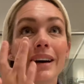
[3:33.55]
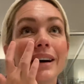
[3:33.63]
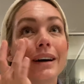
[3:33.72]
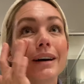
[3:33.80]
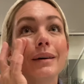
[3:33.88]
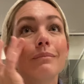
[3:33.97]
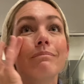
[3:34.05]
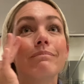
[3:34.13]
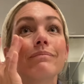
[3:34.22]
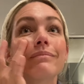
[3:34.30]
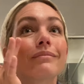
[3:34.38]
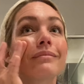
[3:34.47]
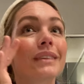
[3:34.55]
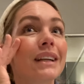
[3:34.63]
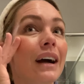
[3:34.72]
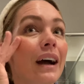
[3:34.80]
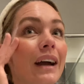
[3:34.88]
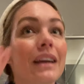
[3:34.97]

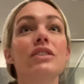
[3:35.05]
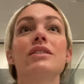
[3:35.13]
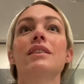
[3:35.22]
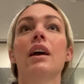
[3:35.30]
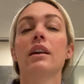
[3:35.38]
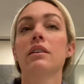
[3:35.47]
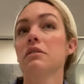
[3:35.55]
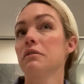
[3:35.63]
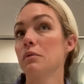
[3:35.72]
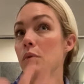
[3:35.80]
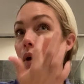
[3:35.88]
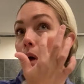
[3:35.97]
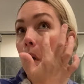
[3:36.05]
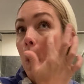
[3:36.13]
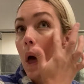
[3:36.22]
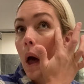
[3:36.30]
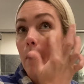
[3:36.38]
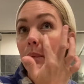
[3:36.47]
I just kind of
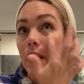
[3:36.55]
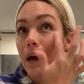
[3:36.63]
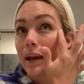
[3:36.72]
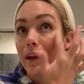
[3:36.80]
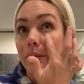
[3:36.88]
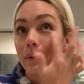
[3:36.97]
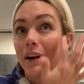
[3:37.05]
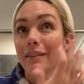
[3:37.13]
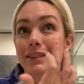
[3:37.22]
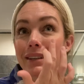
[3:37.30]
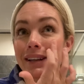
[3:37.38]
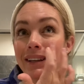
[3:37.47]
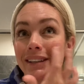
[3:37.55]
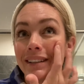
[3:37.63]
will apply it wherever